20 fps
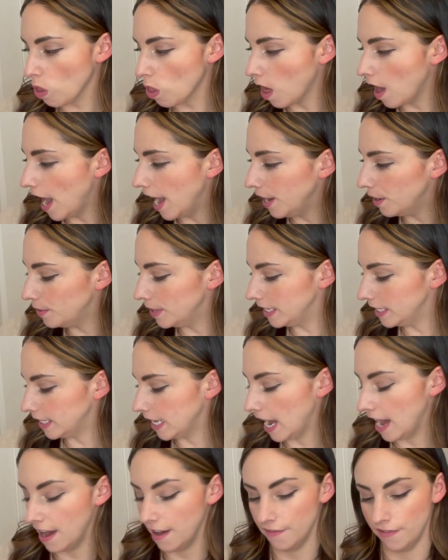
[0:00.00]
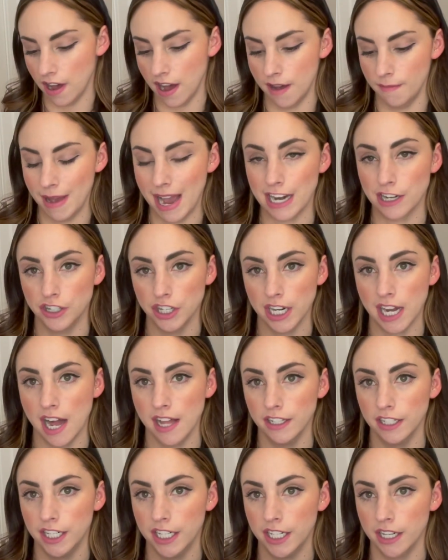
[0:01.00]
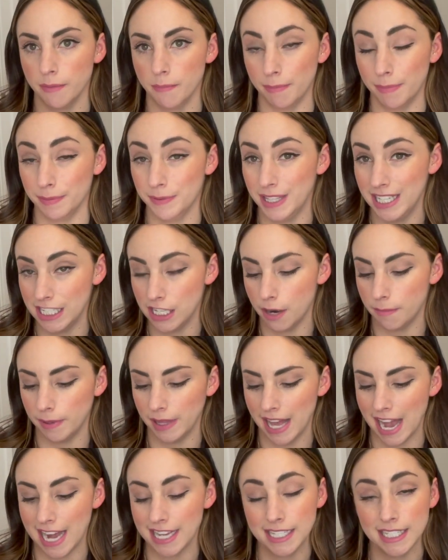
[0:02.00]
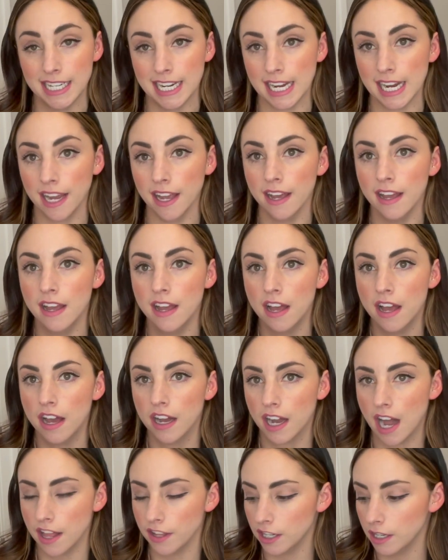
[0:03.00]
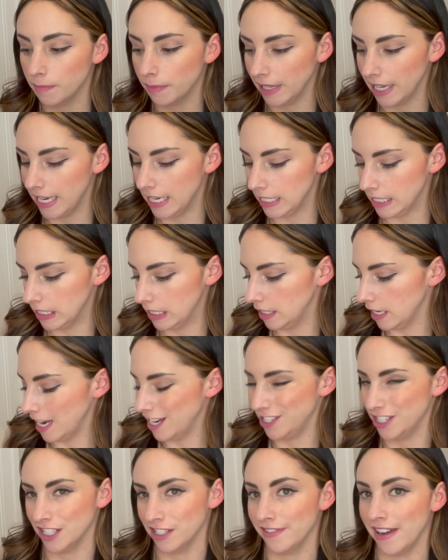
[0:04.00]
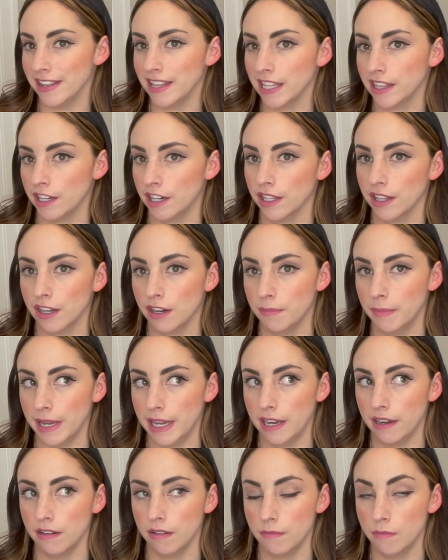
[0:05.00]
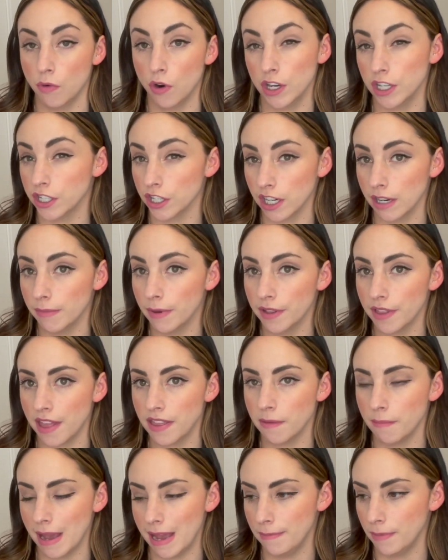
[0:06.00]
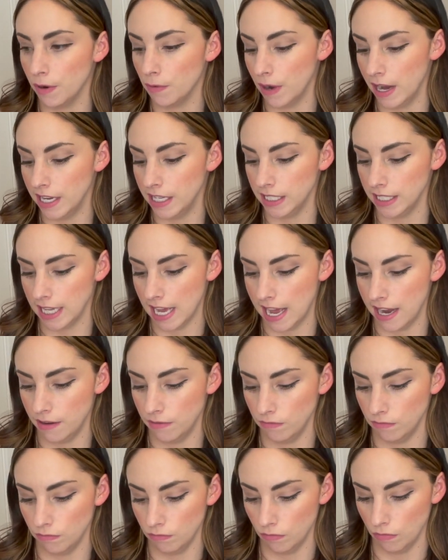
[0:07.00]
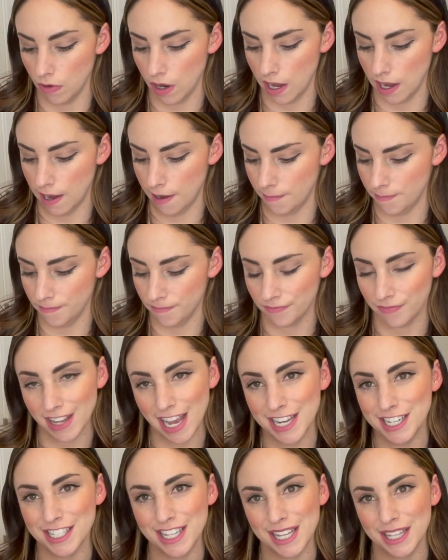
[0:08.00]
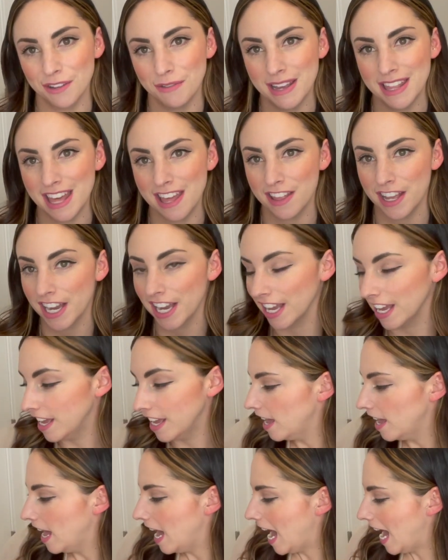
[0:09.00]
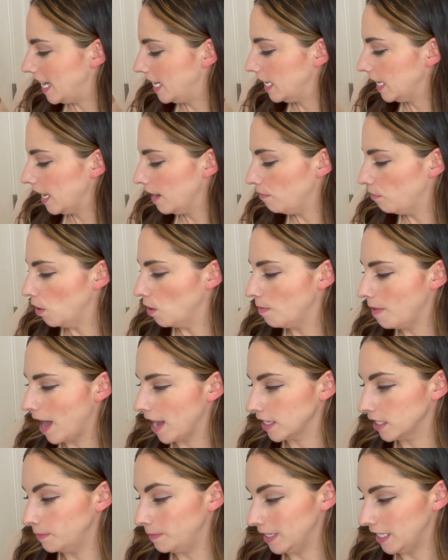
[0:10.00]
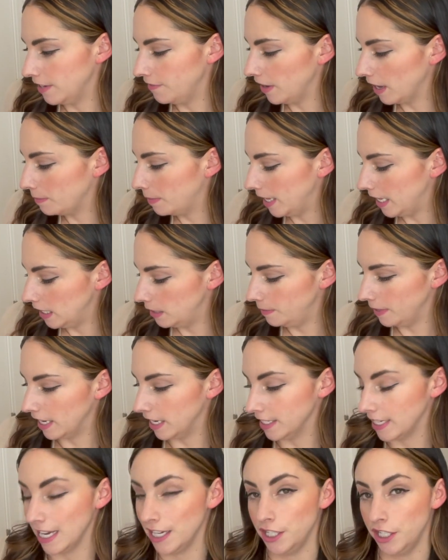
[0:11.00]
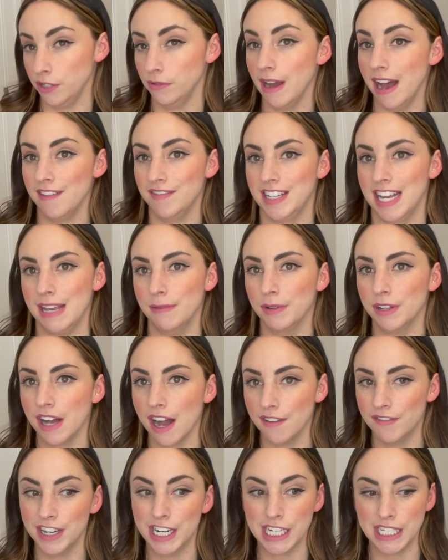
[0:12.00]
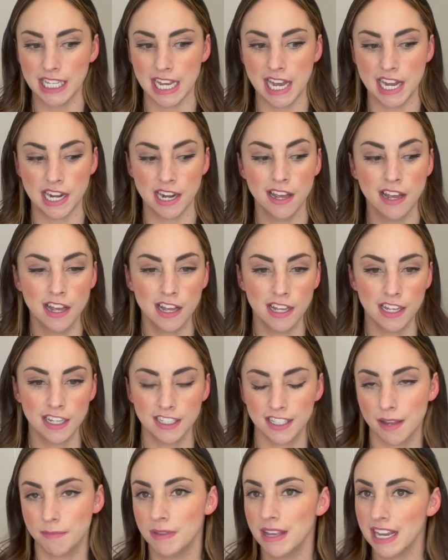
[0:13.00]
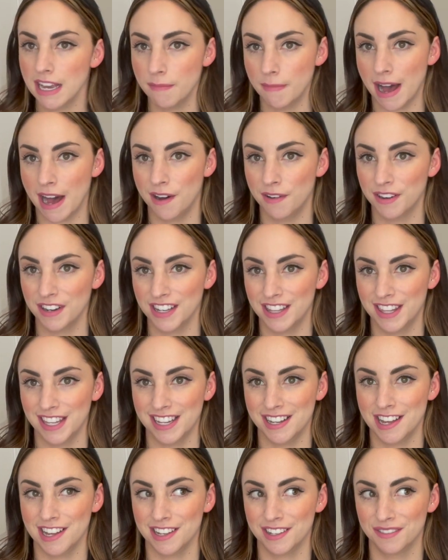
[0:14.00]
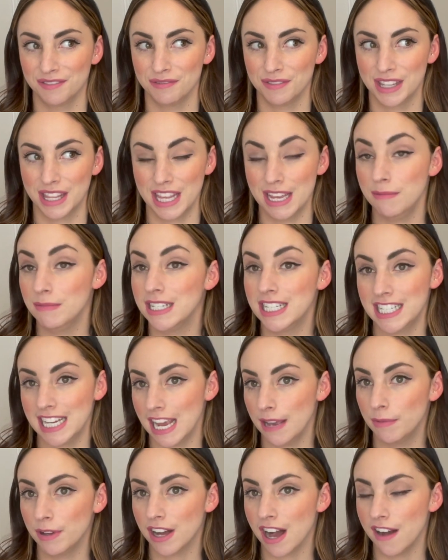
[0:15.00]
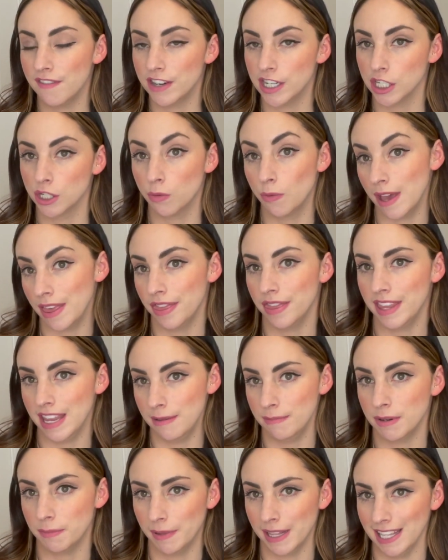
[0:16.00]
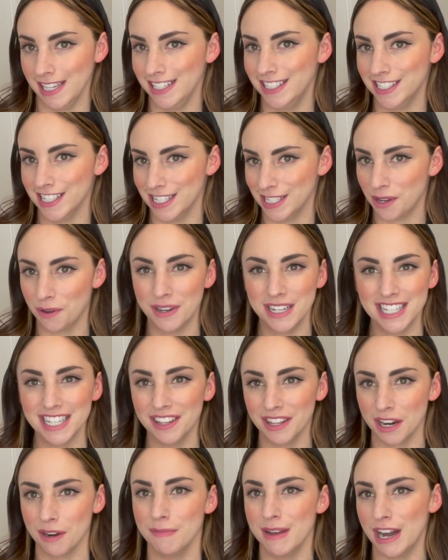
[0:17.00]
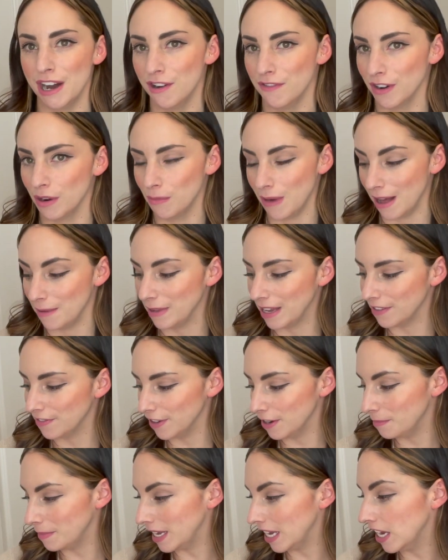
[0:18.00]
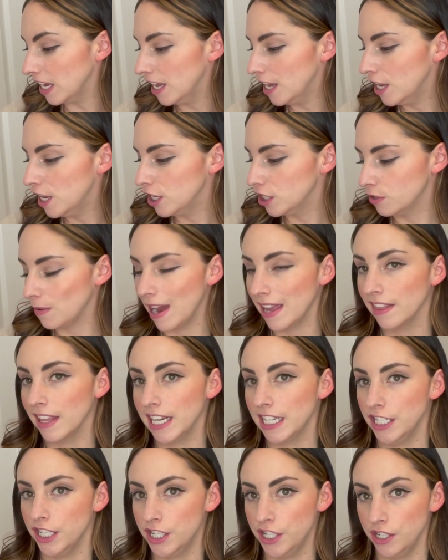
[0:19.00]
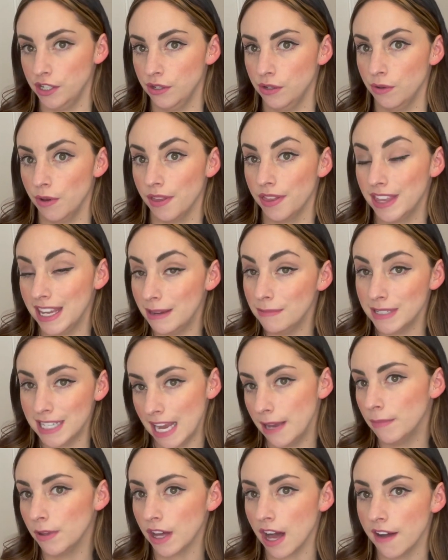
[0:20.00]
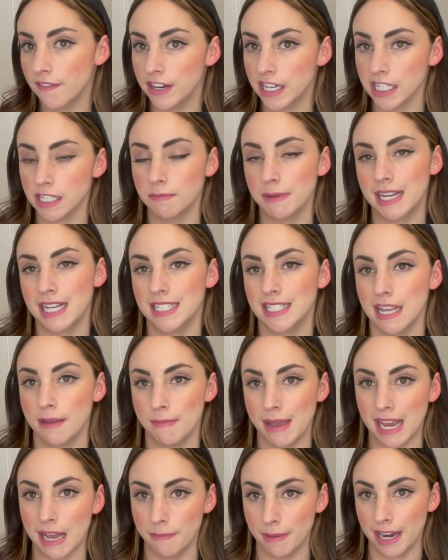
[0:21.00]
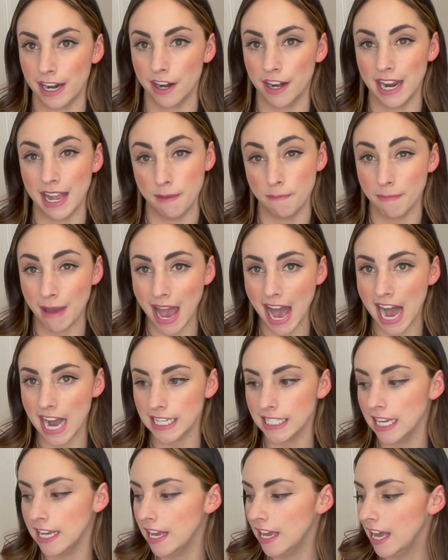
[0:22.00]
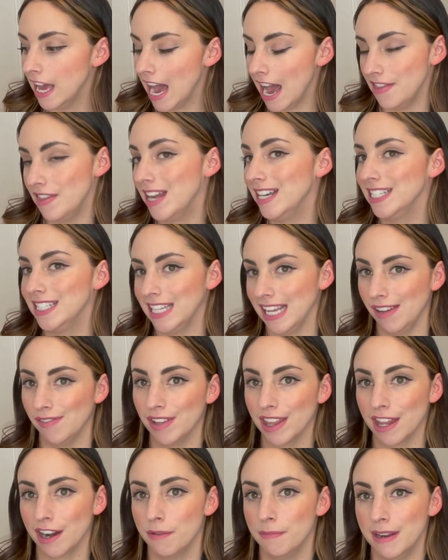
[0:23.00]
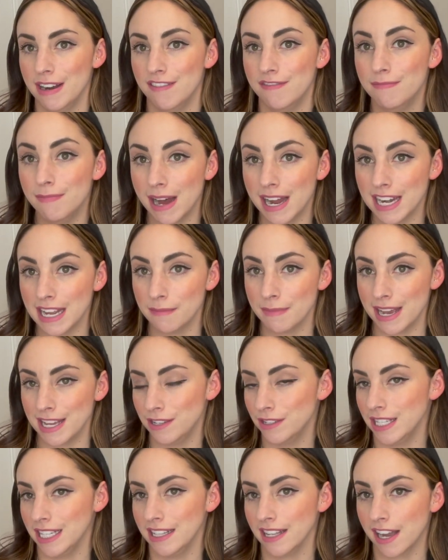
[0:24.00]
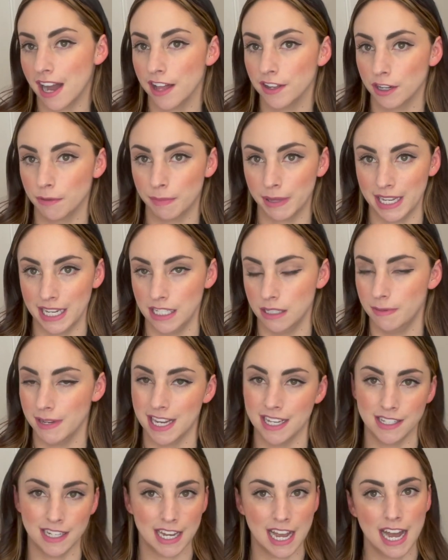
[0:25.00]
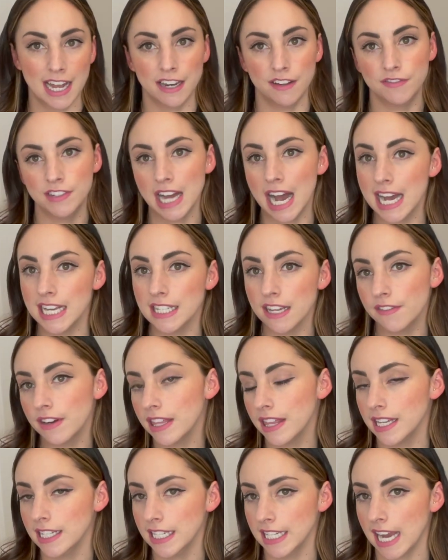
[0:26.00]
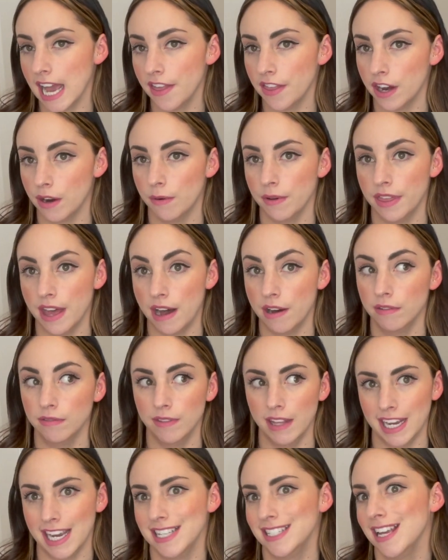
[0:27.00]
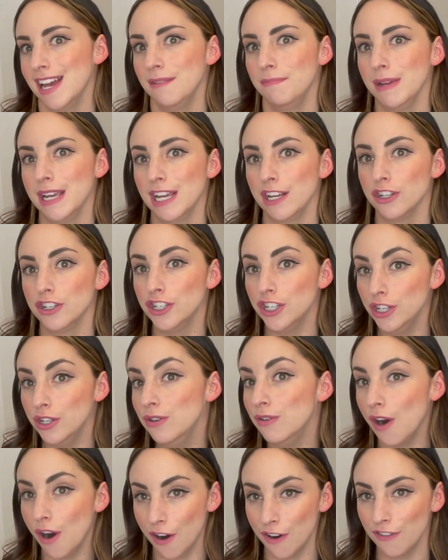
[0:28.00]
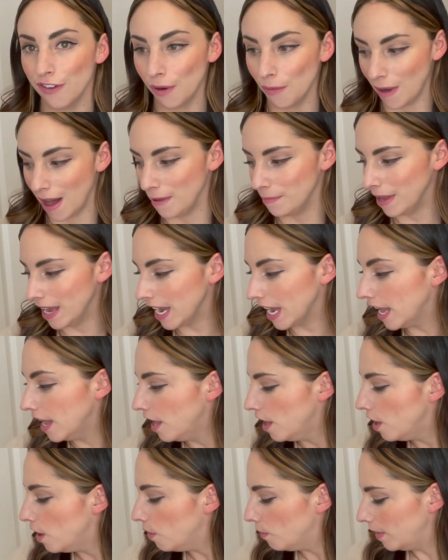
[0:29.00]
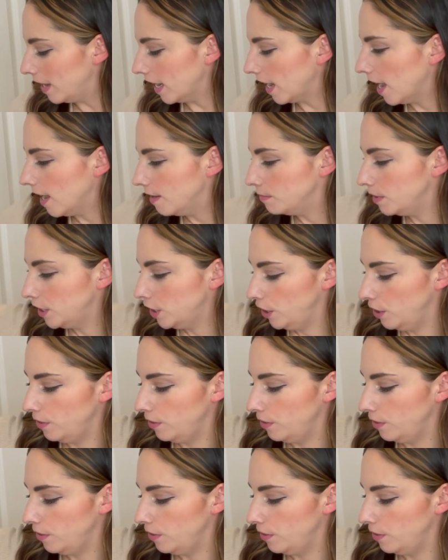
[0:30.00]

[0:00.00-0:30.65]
I always have extra colored. These are plastic colored plates. I just find that they're a little bit more durable than the paper ones, and I just like the way they look. I didn't get Roblox specific plates because I do have table covers, and something about the themed table covers with themed plates is always a little bit overwhelming for me. So I like to do themed table covers because they make a bigger impact, and then save a little bit of money by using the colored plates because it kind of ties everything together without, like I said, being too overwhelming when it comes to